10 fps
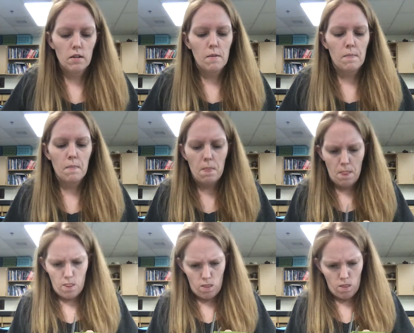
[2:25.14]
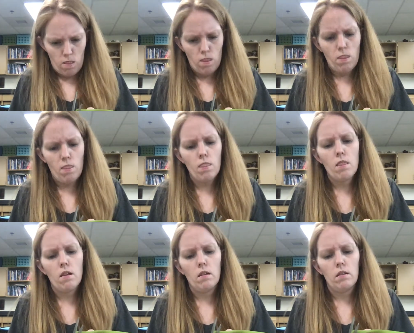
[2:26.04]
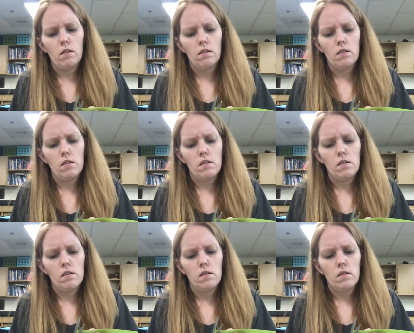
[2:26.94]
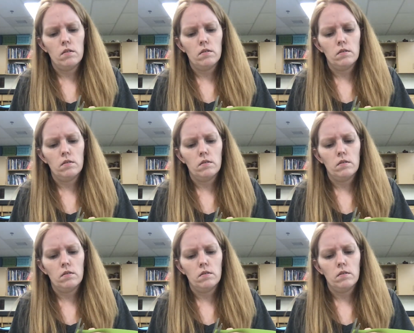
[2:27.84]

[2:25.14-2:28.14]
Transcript: No one is speaking in this clip.